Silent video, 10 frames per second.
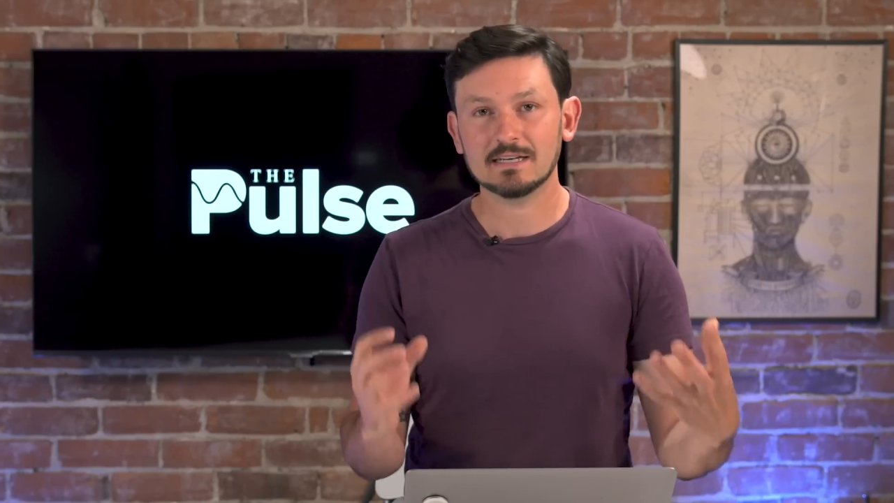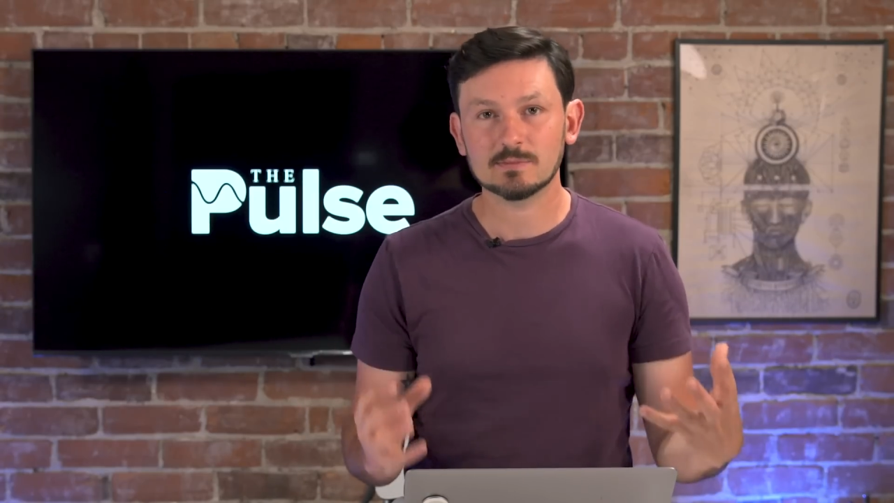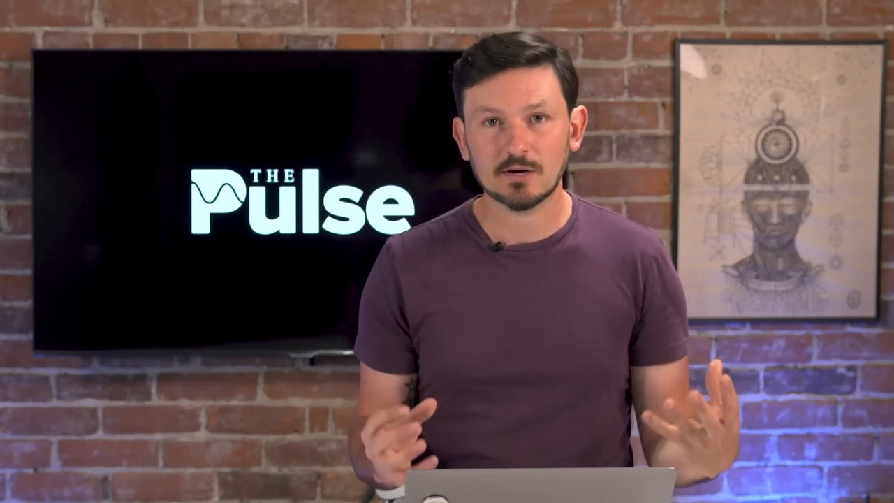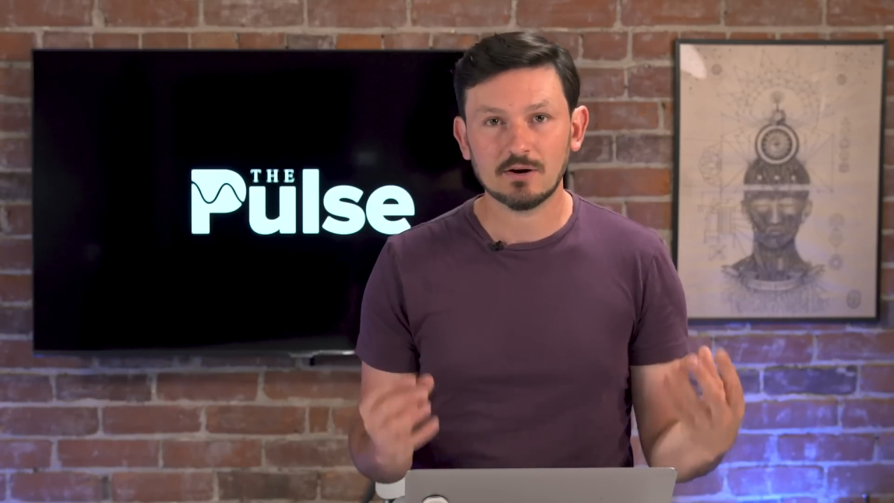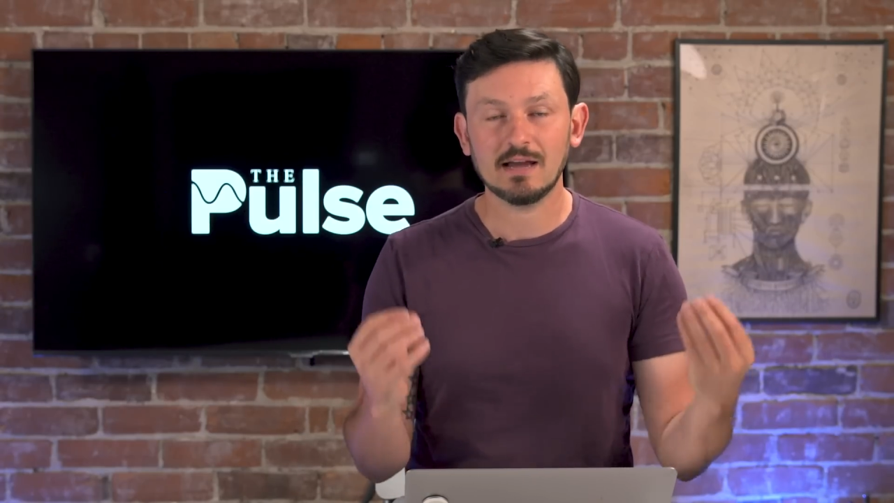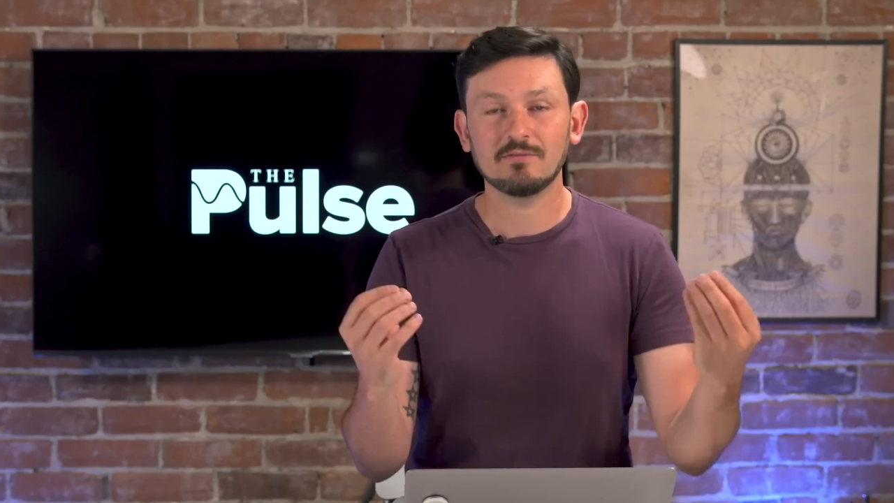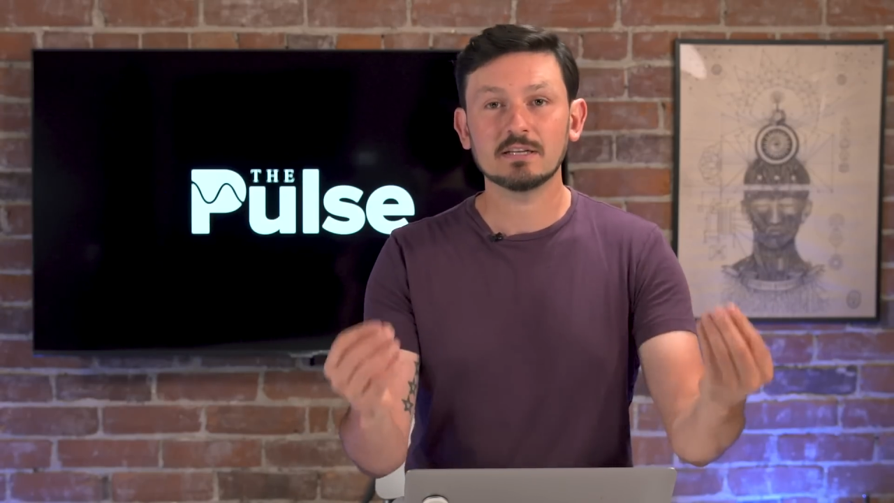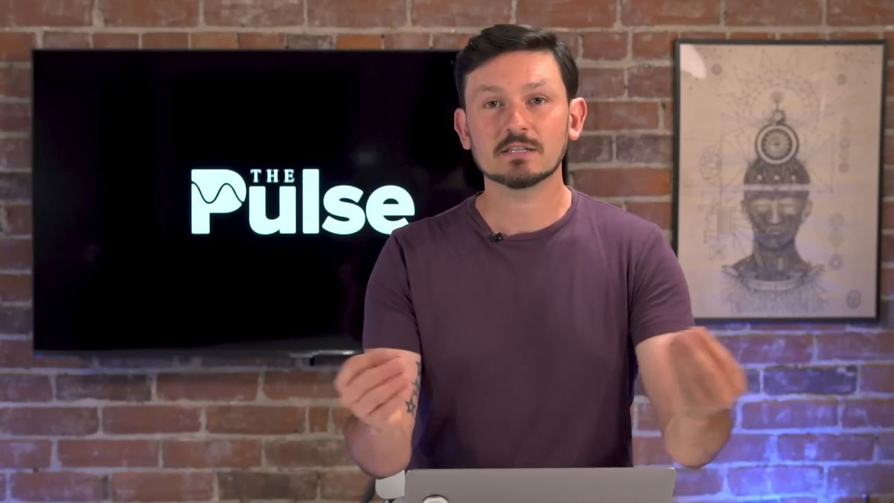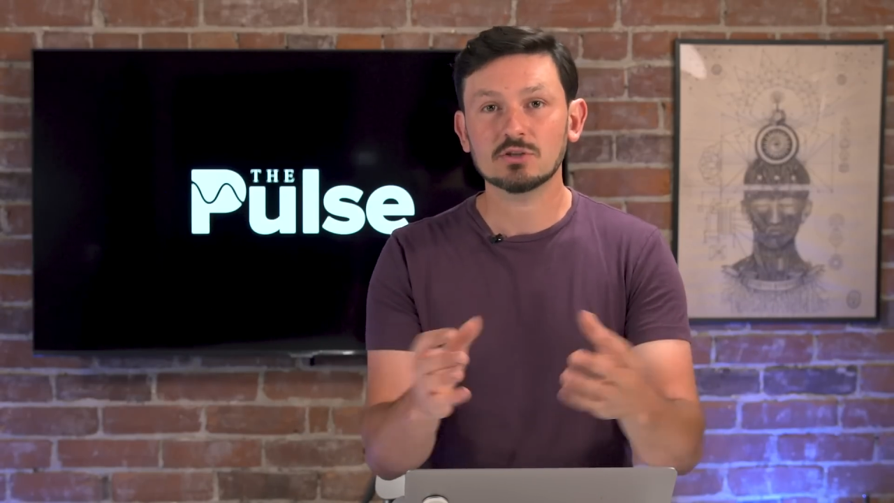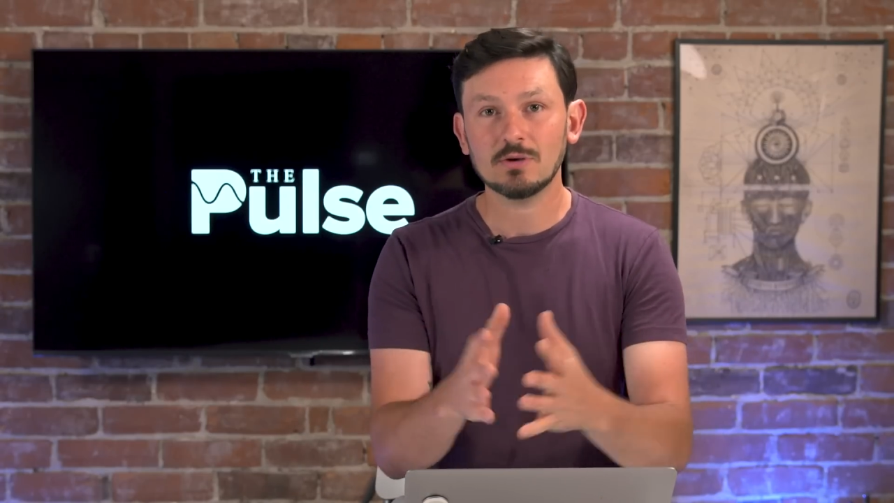That is better
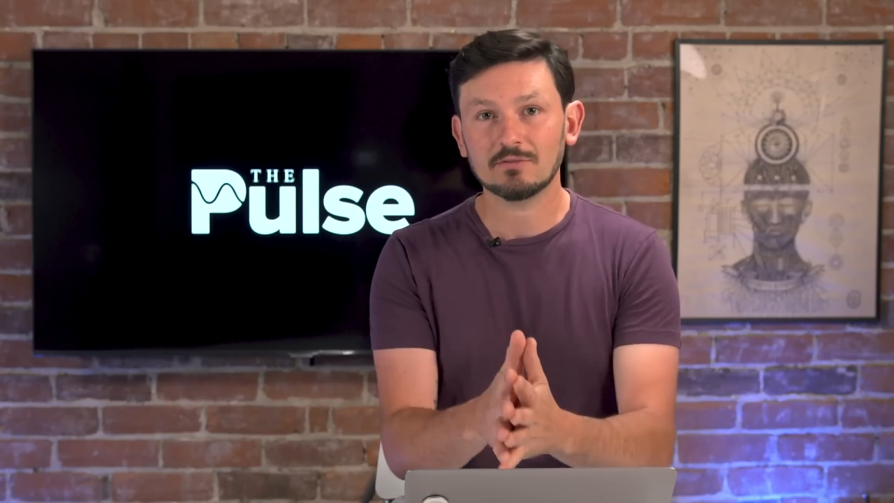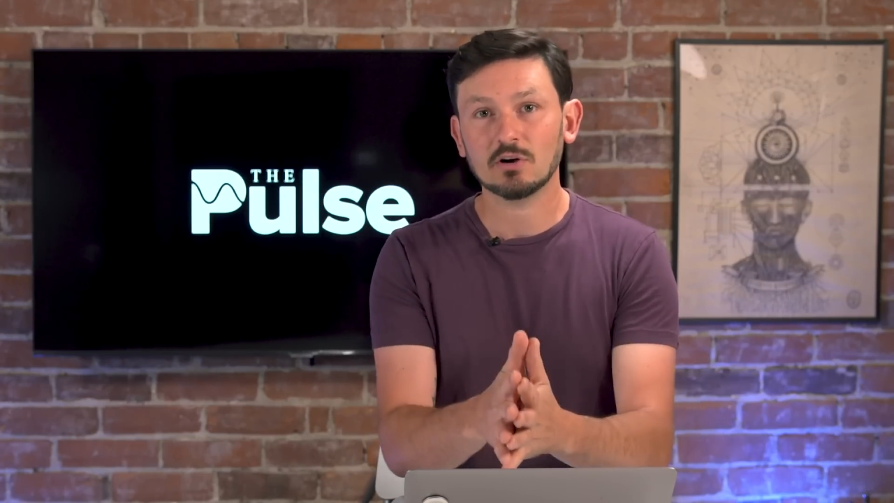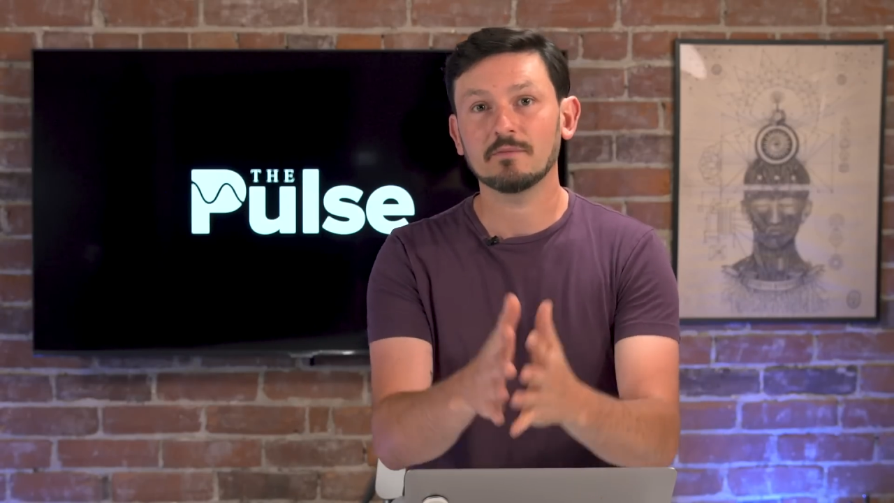evidence to have